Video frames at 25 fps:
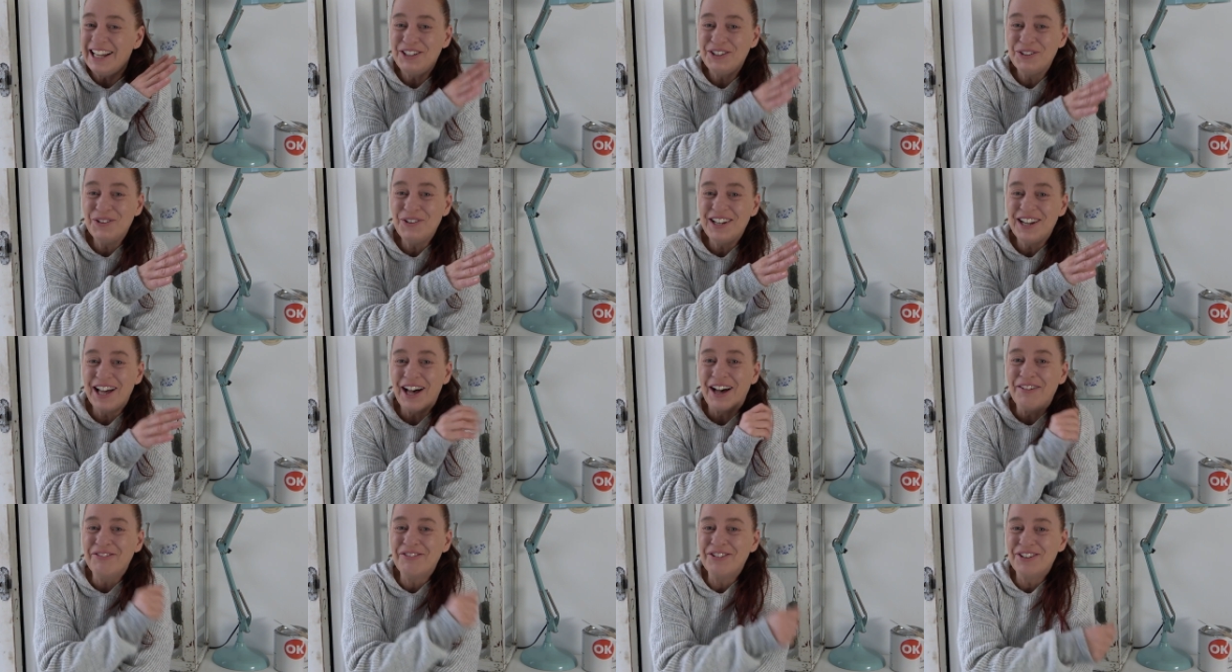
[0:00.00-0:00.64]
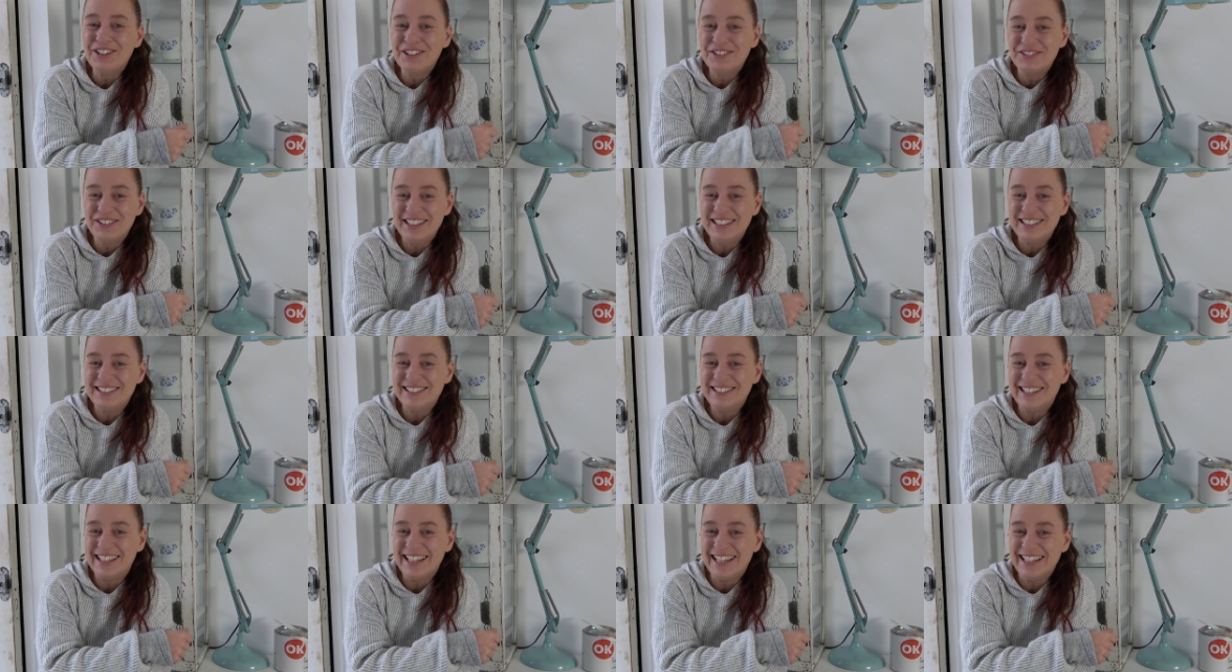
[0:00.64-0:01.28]
I do love all of
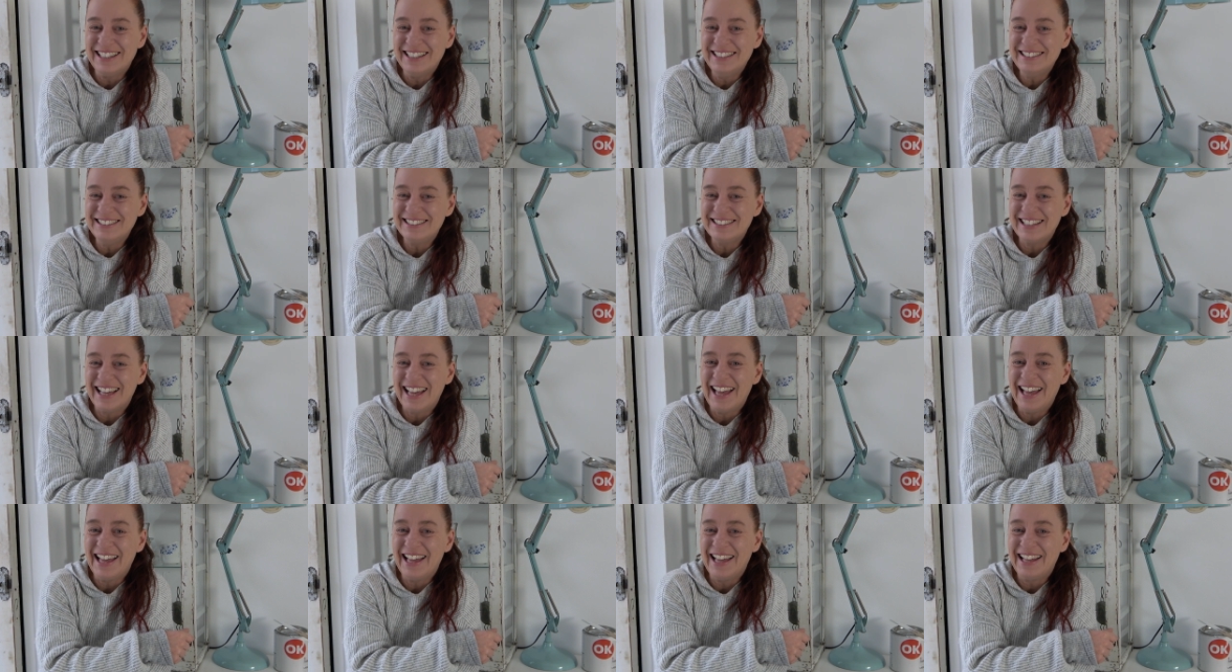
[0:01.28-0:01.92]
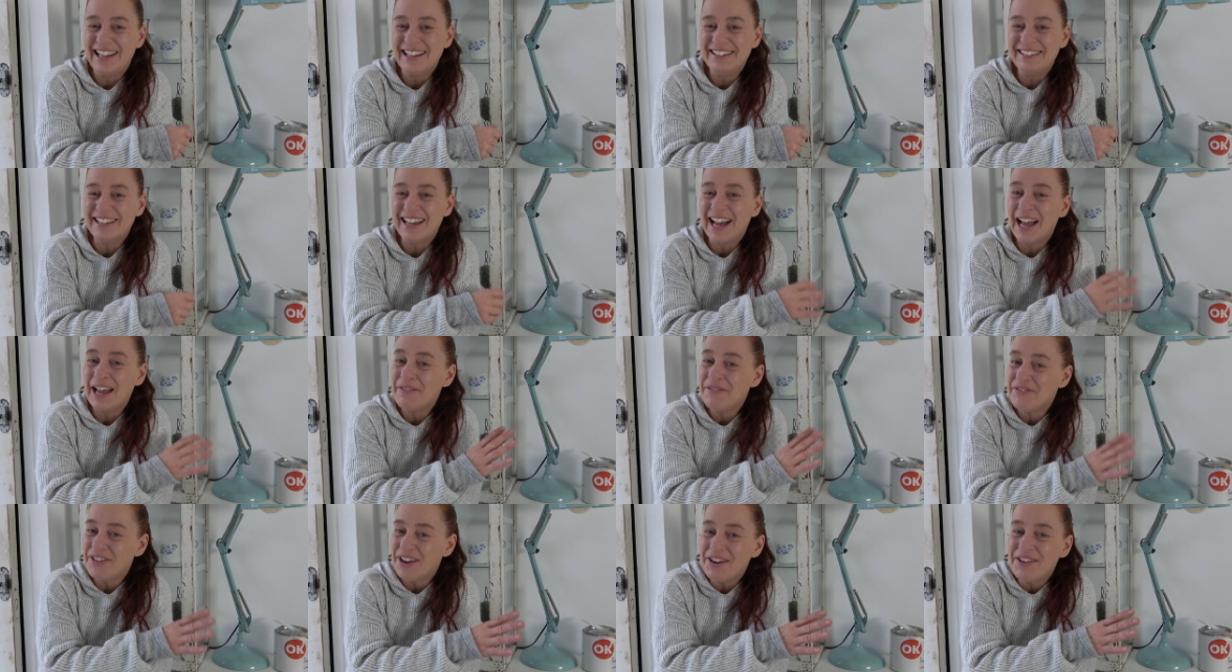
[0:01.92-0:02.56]
these things and
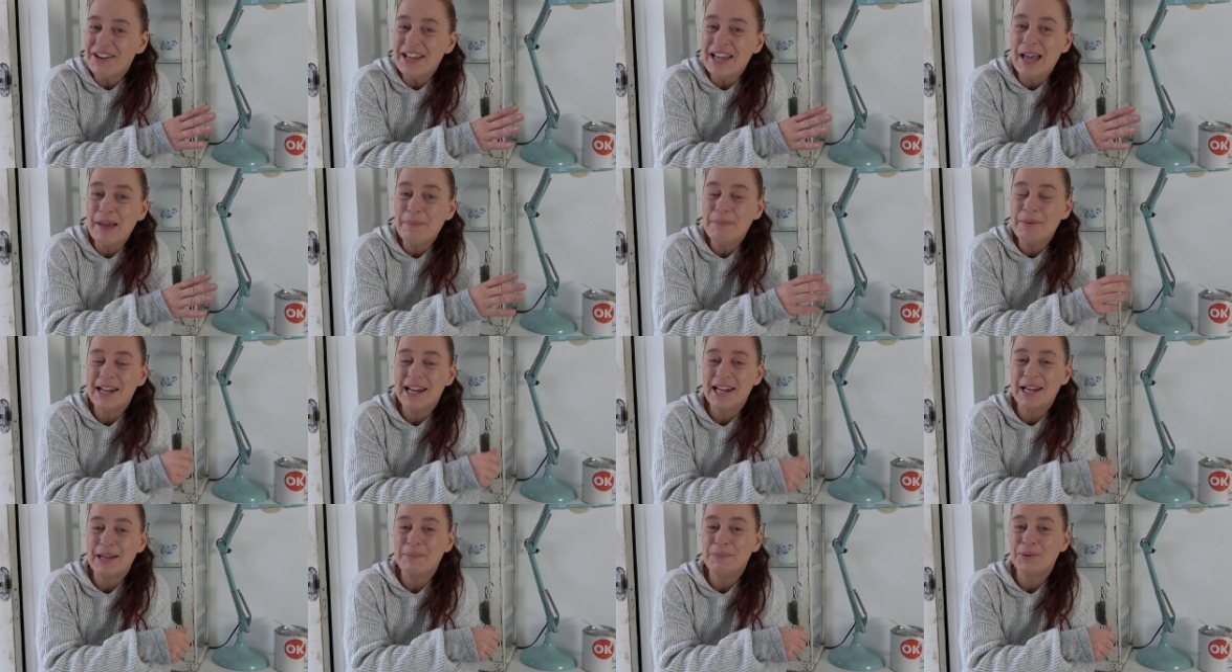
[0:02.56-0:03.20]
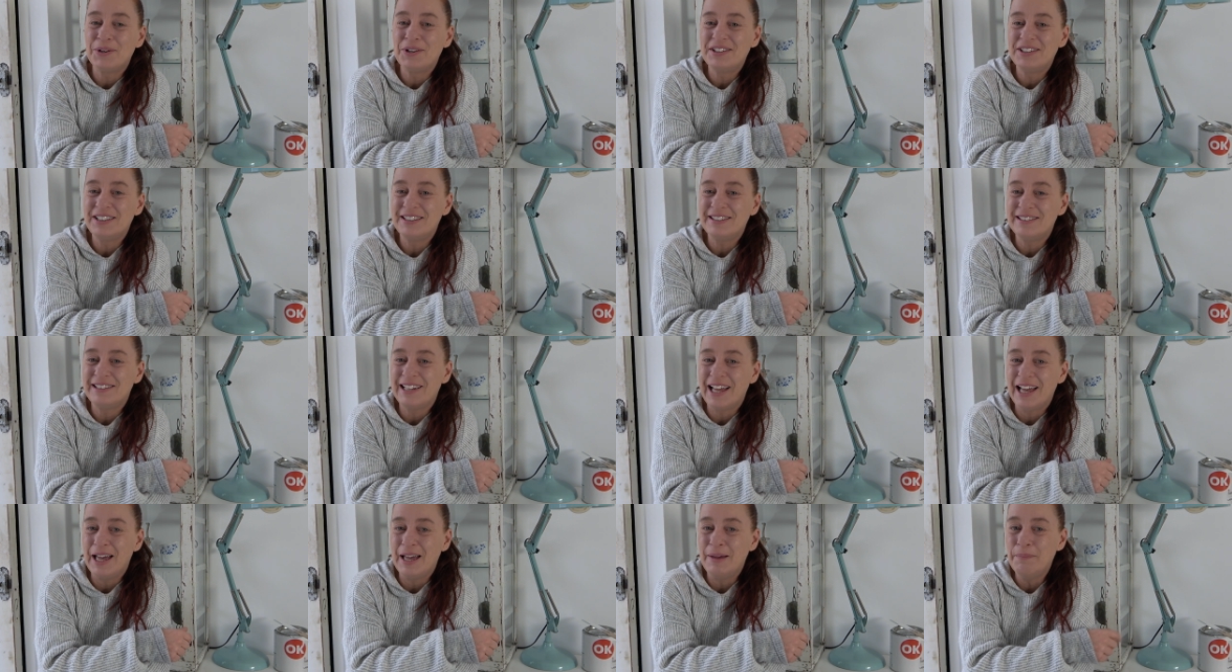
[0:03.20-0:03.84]
I'm very happy that I bought
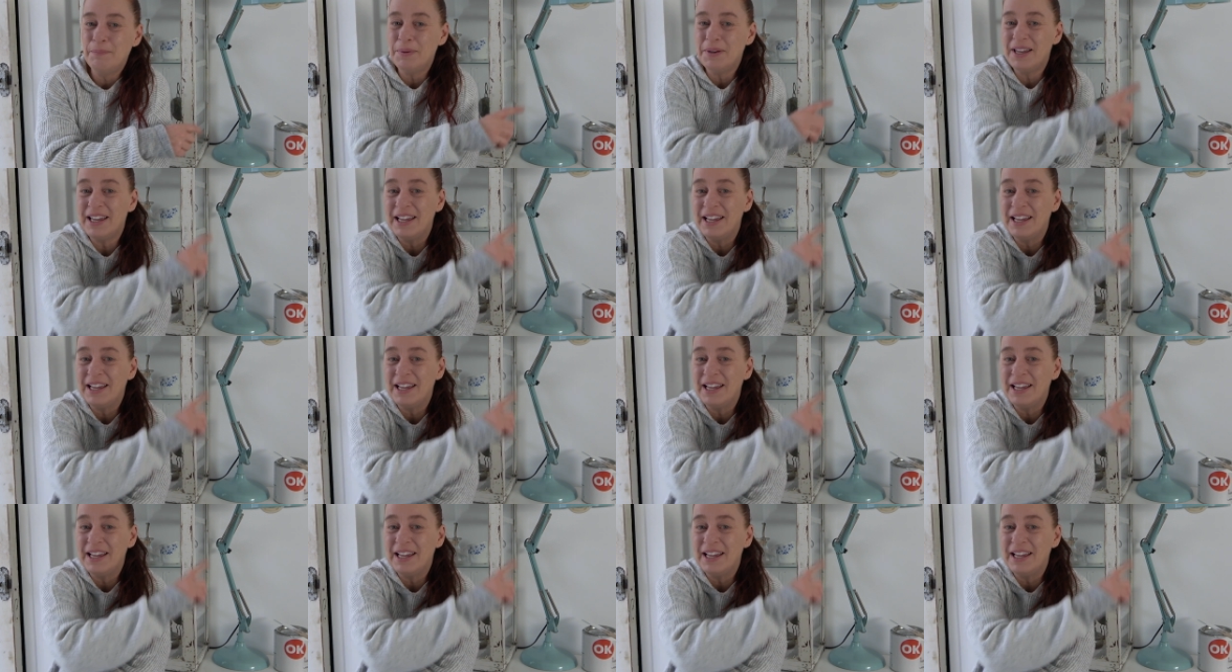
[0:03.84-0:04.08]
this lamp.